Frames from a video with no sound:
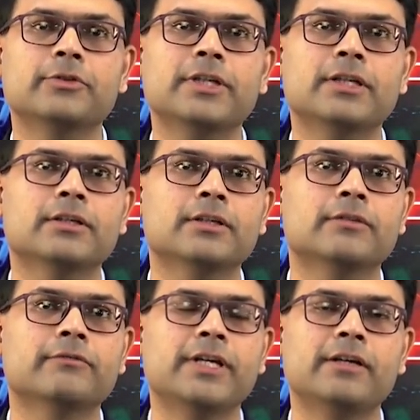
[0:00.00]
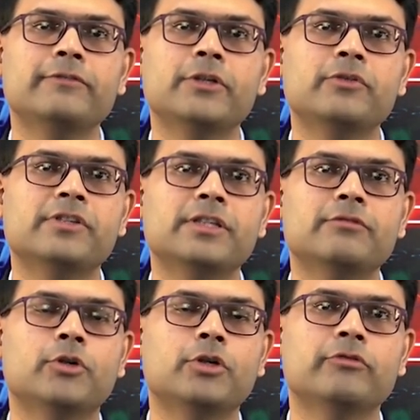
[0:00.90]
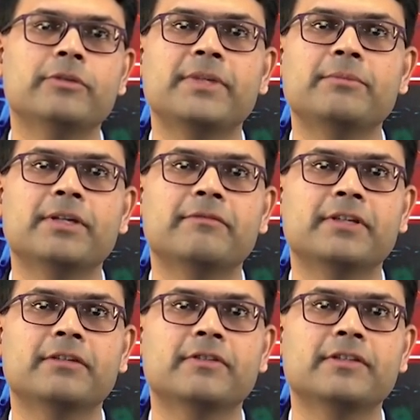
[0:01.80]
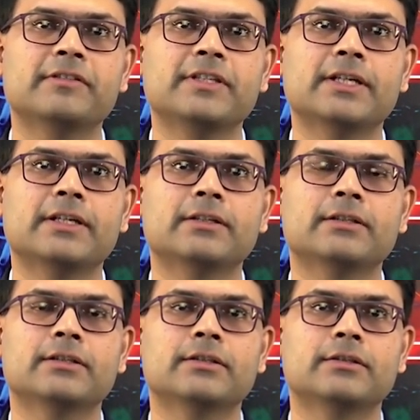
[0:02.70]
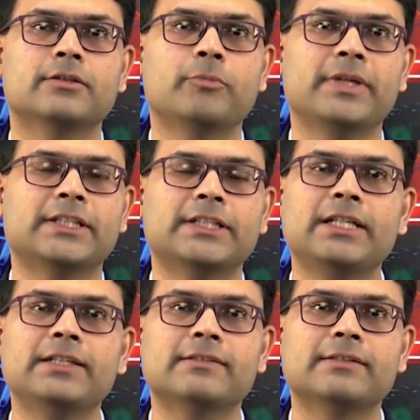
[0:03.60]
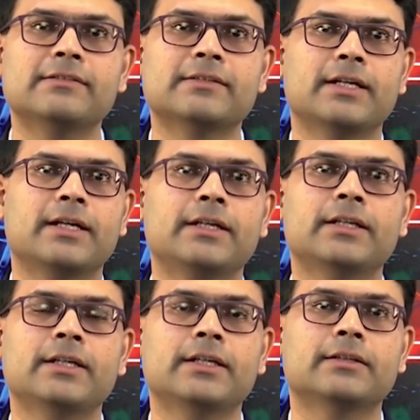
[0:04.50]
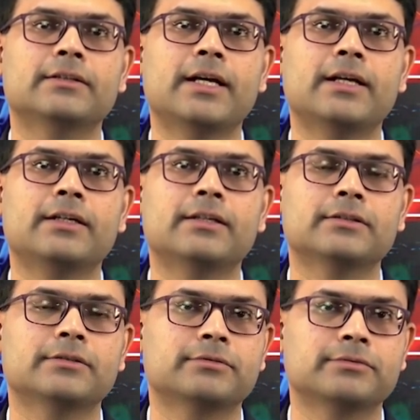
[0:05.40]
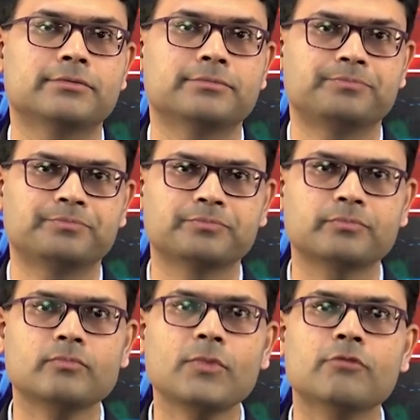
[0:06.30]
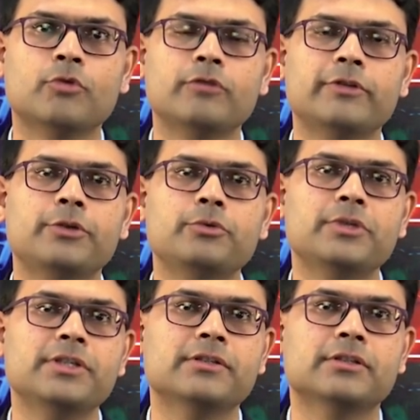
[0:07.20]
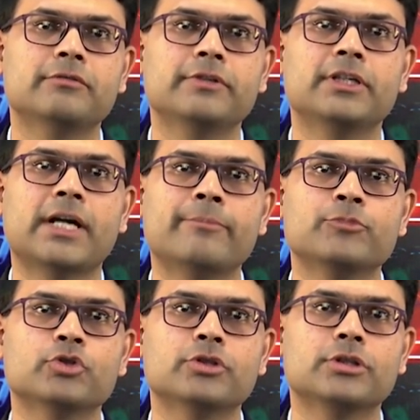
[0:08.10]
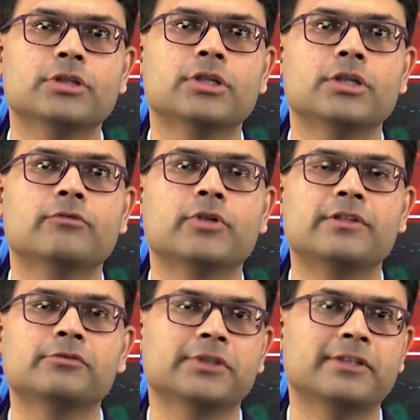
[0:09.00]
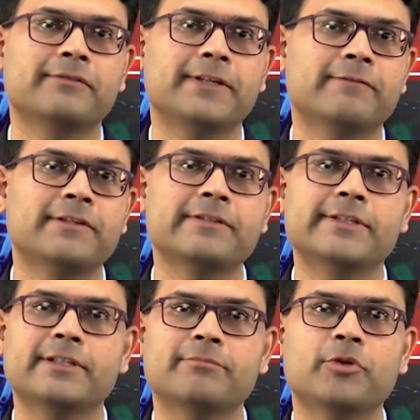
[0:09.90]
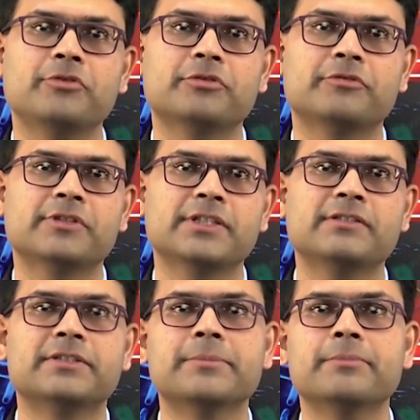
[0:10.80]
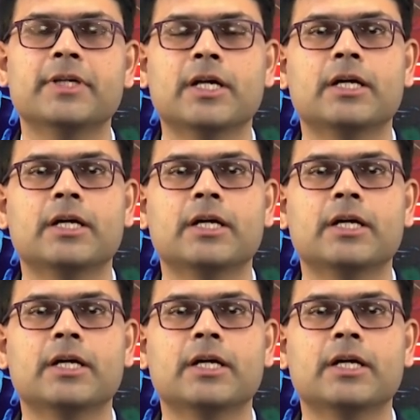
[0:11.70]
So, we have now seen what do we mean by frequency uh, domain analysis and that uh, what we do is uh, we capture uh, what is known as frequency response of a system